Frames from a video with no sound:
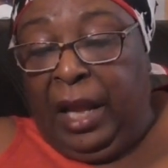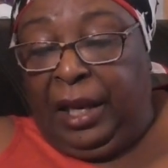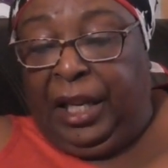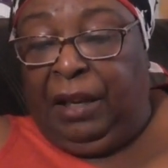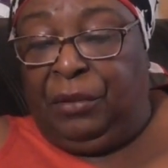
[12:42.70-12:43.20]

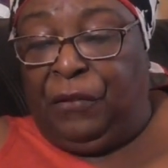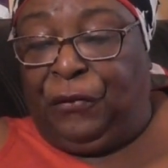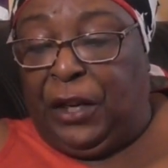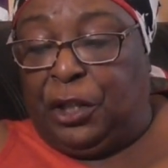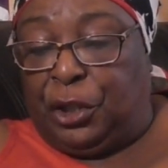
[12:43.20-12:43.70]
Leave the
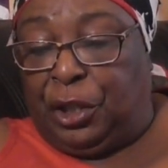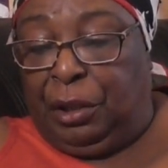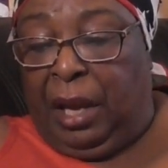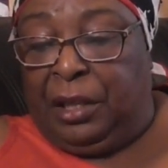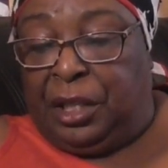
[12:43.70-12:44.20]
fish
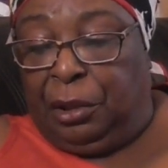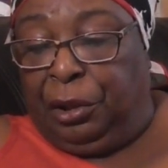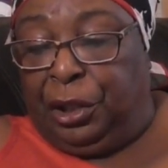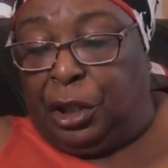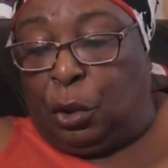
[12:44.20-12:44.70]
to, until
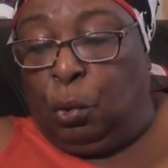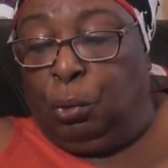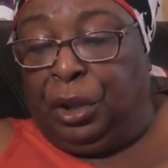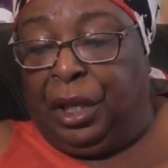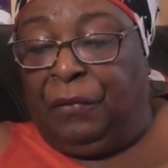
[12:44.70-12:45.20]
it is
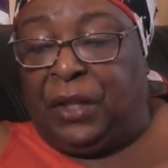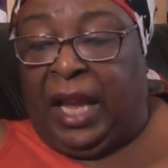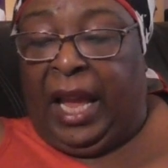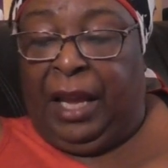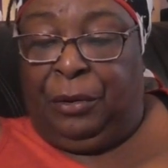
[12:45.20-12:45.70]
cool enough to
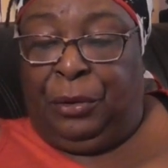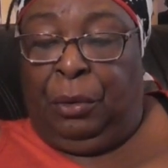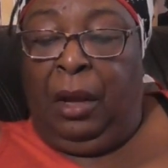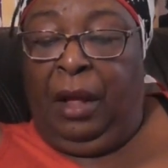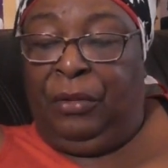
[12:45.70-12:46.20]

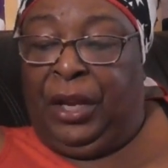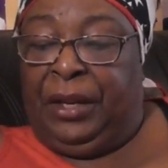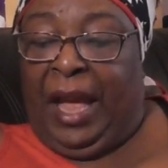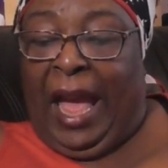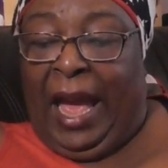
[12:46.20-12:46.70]
handle,
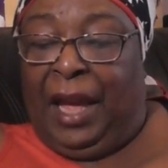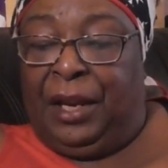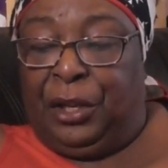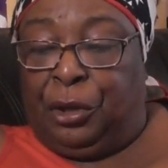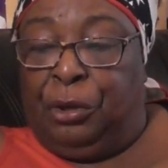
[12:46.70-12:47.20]
then add
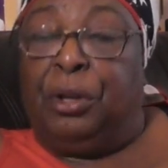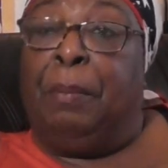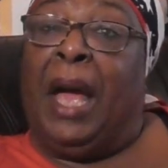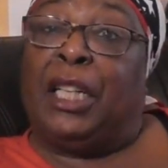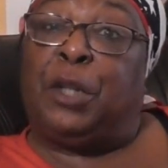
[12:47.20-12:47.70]
it to the
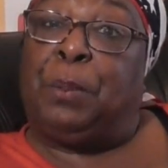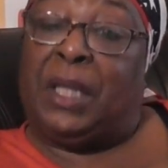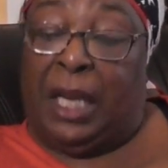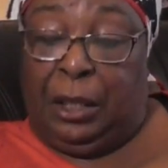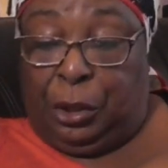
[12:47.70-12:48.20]
mashed
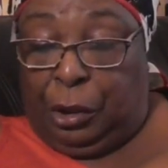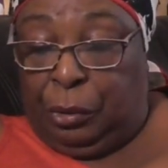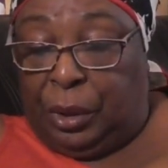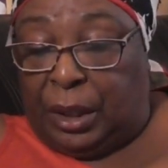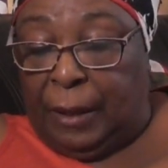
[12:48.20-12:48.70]

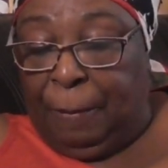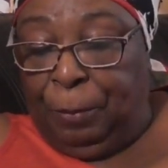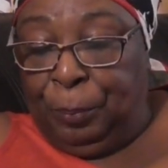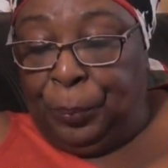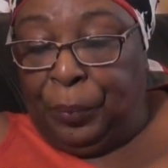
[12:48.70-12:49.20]
potatoes
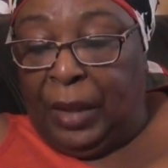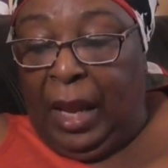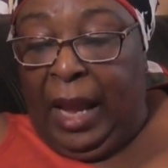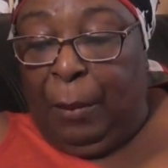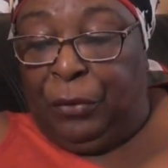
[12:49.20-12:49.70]

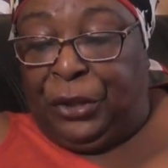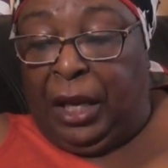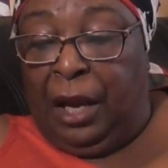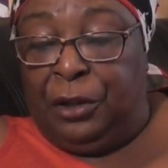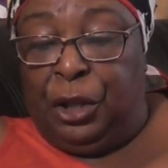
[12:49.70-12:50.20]
with
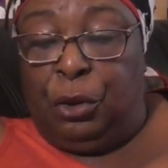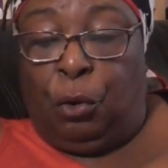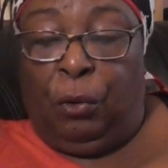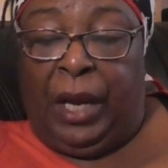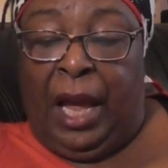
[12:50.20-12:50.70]
the onion,
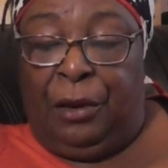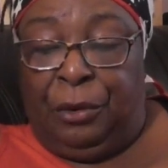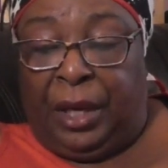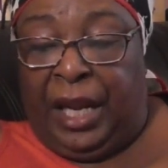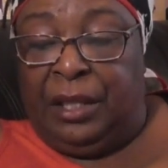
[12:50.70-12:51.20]

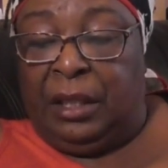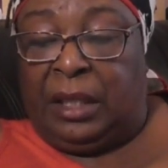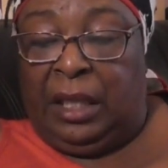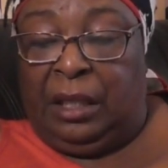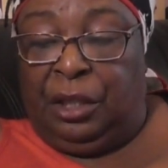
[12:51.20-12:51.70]
coriander, Cajun
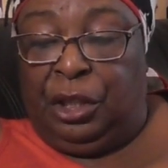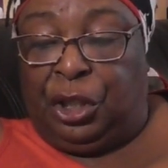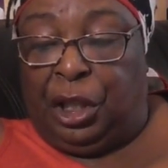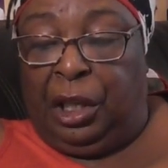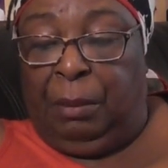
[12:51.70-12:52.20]
seasoning,
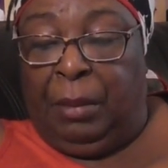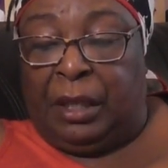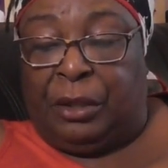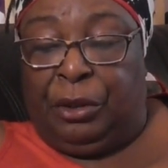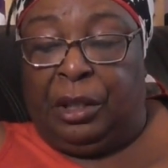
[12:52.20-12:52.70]
chili,
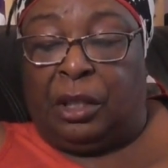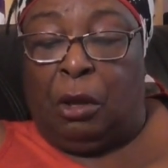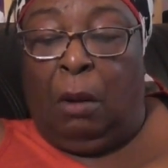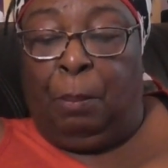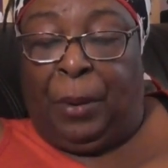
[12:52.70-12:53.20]
mustard, and
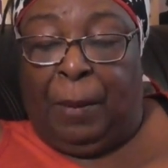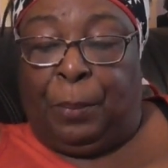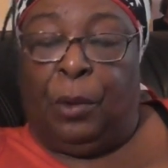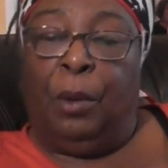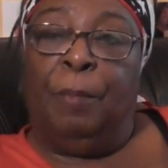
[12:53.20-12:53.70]
salt and
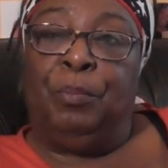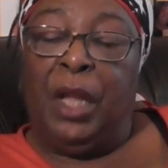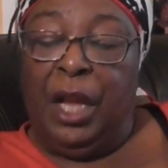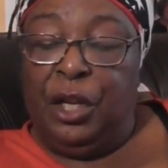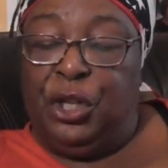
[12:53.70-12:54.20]
pepper.
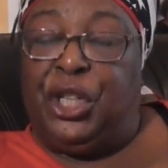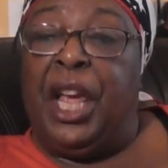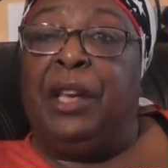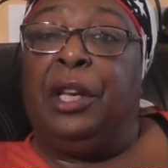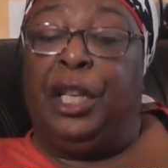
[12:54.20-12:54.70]

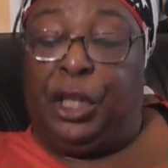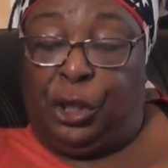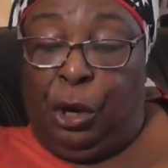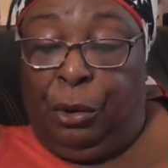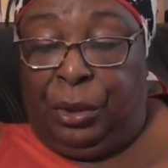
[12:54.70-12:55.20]
Gently
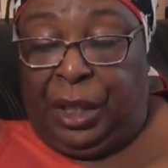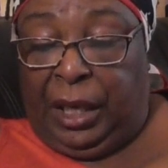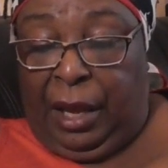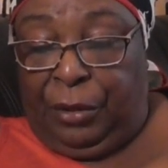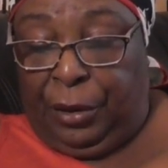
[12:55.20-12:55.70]
stir
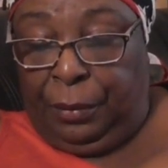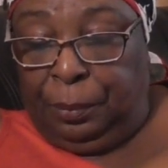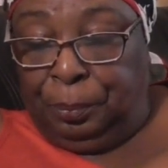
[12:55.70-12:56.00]
together.